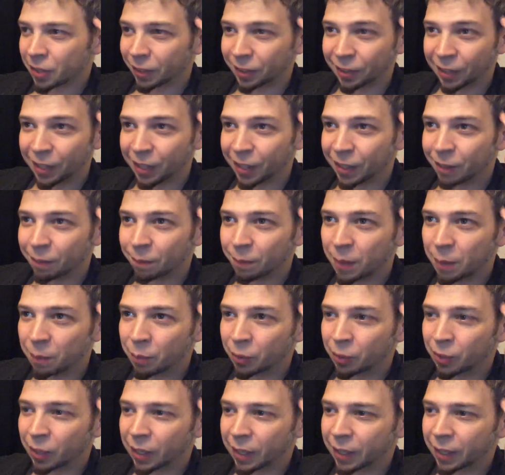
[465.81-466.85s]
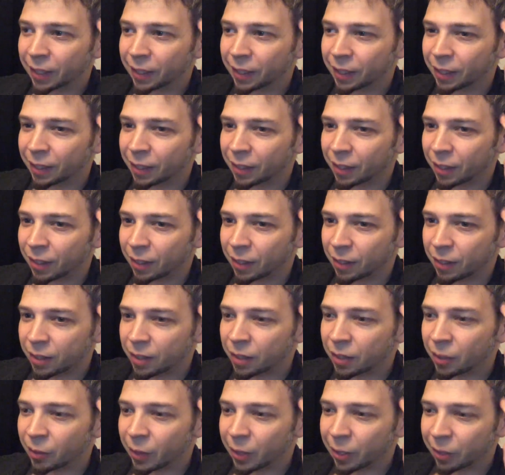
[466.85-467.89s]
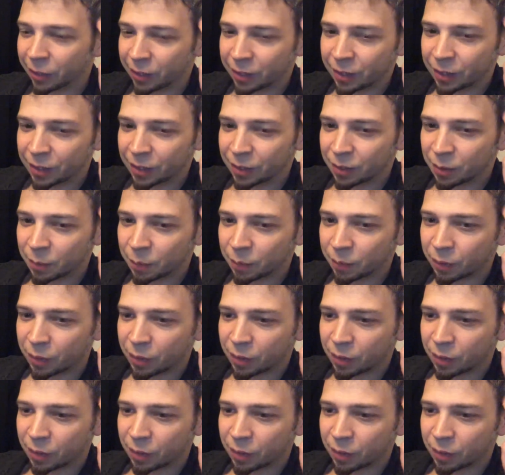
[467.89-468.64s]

online of people like, you know, Aliens,